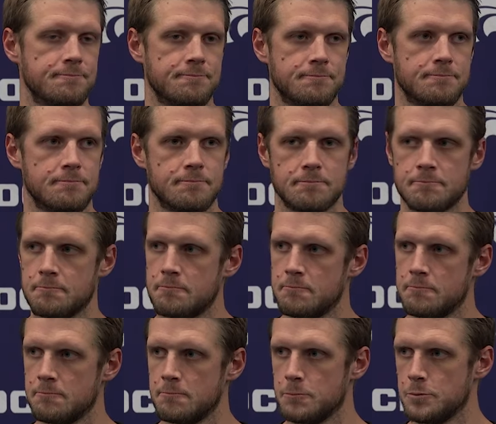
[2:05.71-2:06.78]
From a
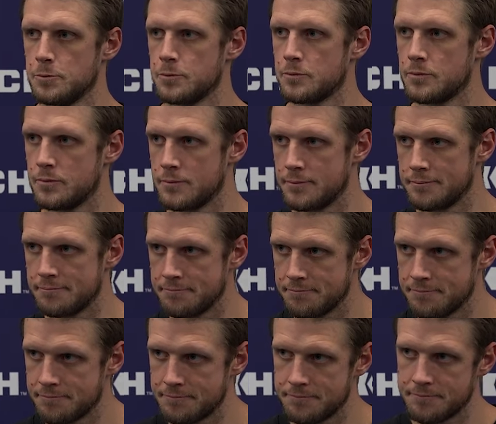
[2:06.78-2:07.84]
mental standpoint, do you
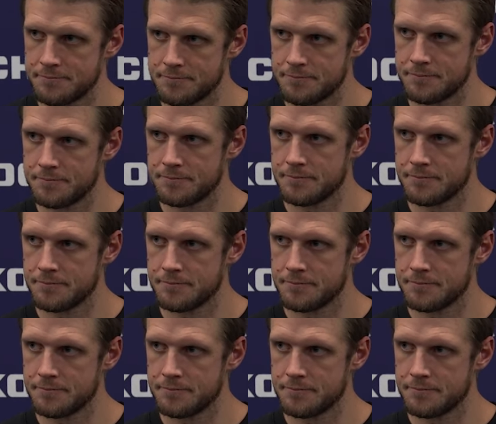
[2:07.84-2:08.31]
feel good about how this